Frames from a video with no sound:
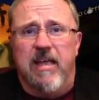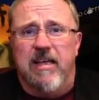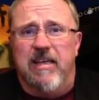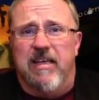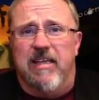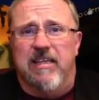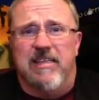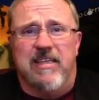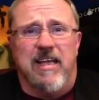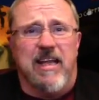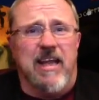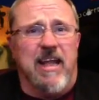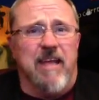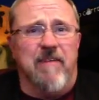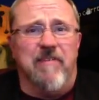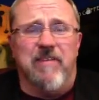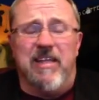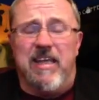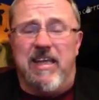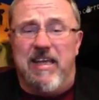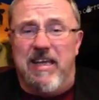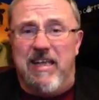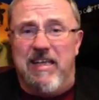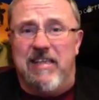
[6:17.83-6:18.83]
does that have
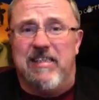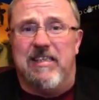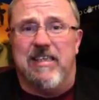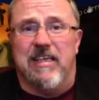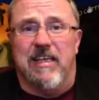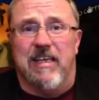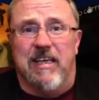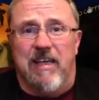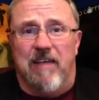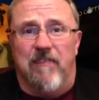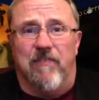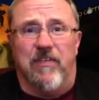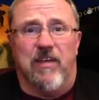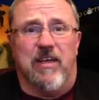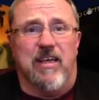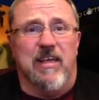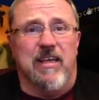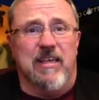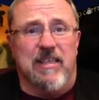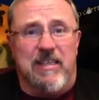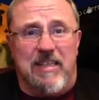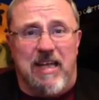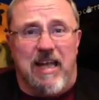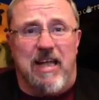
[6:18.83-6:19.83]
any
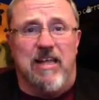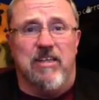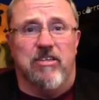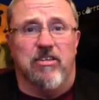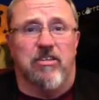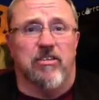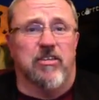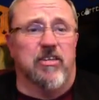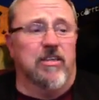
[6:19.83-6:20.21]
significant danger